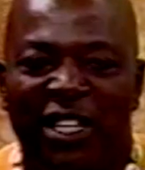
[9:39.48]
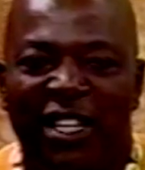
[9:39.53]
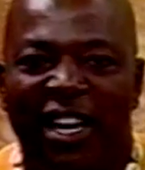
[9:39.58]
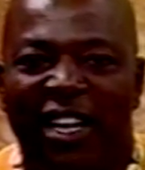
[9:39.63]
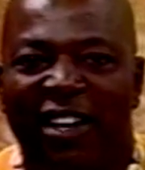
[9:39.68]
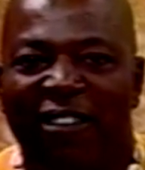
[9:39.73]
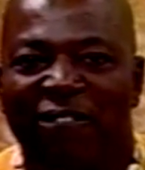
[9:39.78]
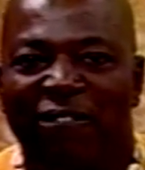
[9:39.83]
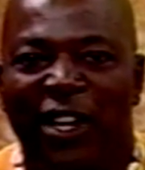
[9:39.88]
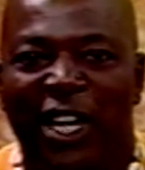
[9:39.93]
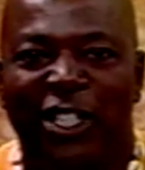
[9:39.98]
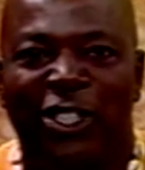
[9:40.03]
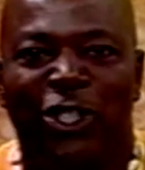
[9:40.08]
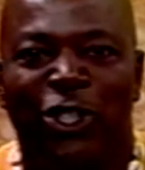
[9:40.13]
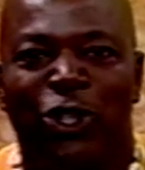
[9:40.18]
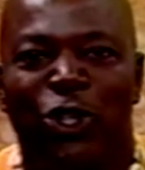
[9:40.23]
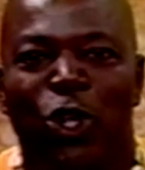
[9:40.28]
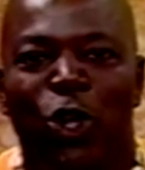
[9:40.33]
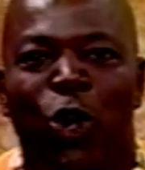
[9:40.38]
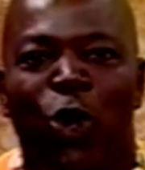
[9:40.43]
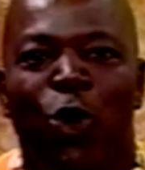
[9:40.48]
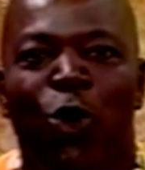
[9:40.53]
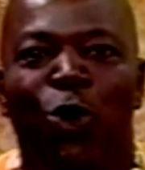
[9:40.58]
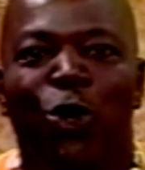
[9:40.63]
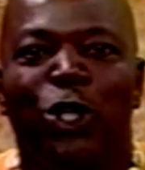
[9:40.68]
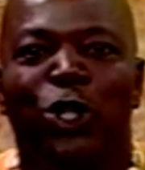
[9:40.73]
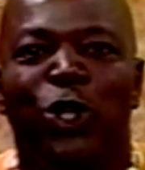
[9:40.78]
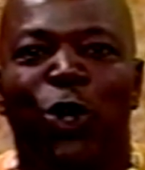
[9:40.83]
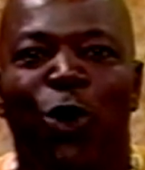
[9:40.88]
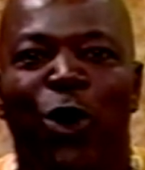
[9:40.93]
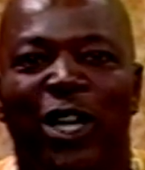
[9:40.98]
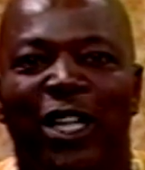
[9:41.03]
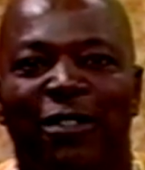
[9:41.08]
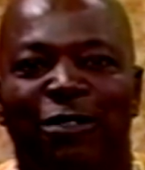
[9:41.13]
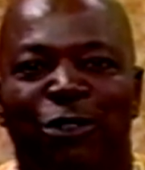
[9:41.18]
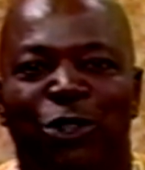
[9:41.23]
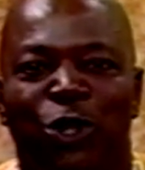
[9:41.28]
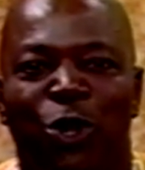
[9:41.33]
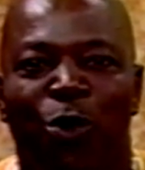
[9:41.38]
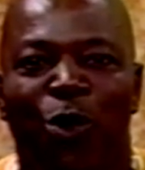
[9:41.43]
Young Investors, who are doing it.
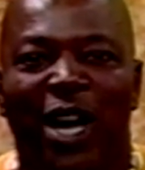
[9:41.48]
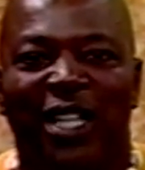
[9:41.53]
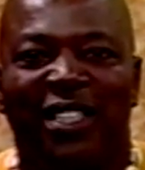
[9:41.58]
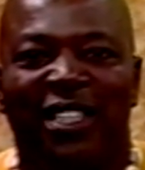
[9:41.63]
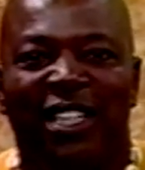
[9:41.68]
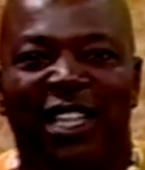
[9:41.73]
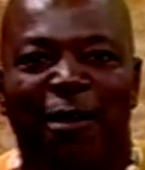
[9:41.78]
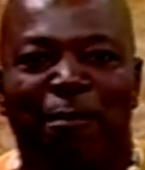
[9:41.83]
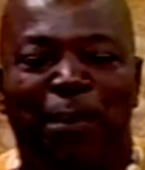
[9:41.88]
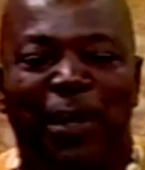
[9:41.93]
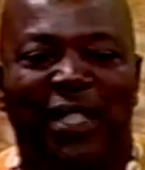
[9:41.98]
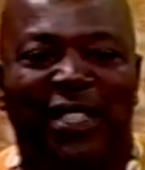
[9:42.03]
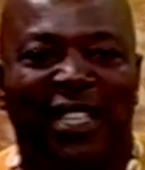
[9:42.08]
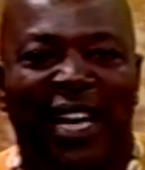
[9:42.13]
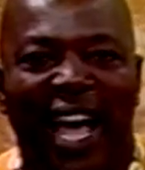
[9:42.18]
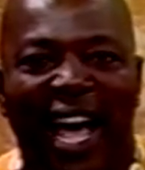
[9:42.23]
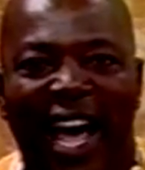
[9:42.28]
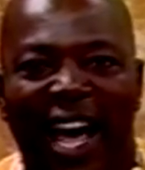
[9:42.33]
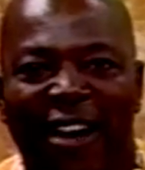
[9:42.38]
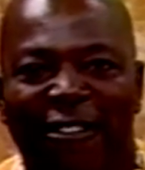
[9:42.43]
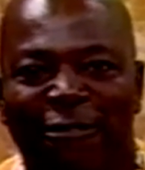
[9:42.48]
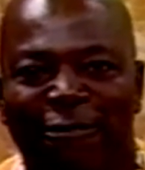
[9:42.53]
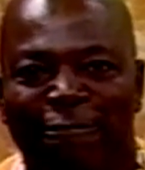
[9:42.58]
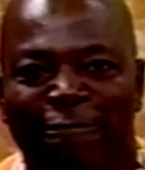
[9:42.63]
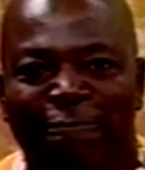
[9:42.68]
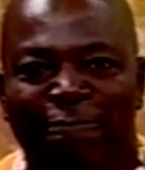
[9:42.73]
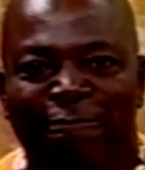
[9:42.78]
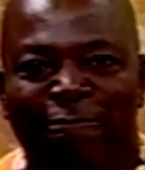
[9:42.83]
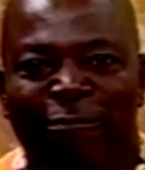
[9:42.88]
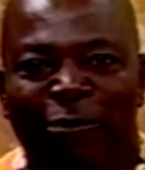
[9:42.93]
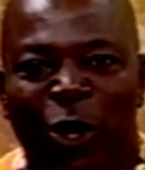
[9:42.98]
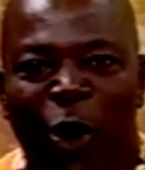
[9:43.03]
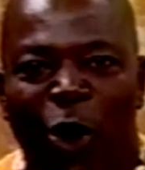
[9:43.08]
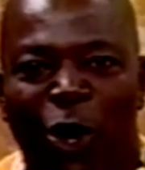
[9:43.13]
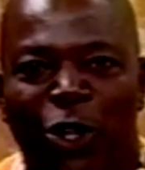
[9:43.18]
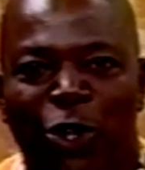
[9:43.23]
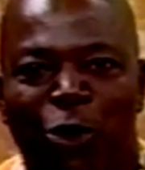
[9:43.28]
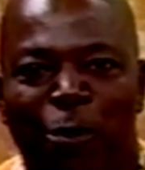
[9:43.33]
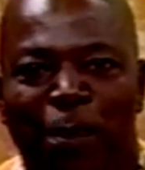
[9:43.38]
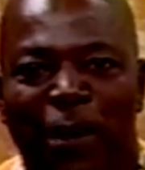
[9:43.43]
You're watching Lee Pitts Live
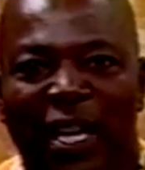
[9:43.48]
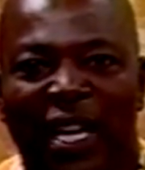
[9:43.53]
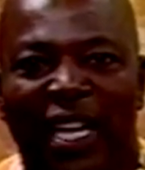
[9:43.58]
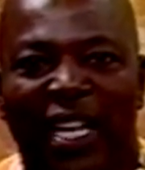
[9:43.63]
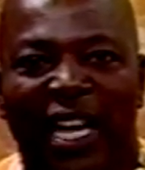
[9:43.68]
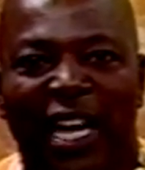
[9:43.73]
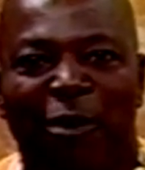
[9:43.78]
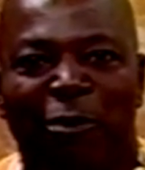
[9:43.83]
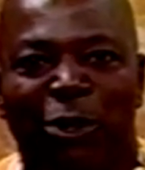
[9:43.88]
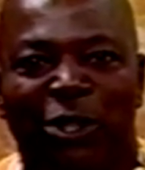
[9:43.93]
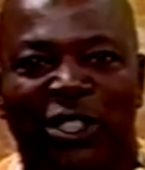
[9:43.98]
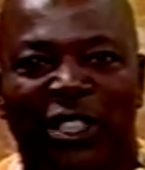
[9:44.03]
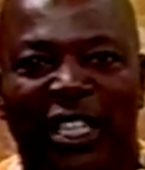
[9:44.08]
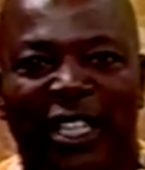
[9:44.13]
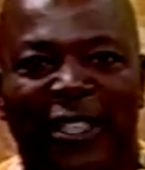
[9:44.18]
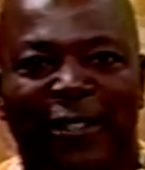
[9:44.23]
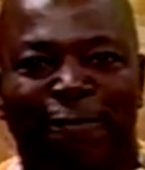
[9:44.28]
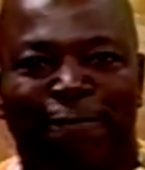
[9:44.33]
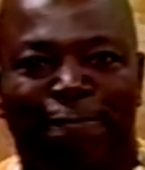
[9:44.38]
on UPN 8. We'll see you.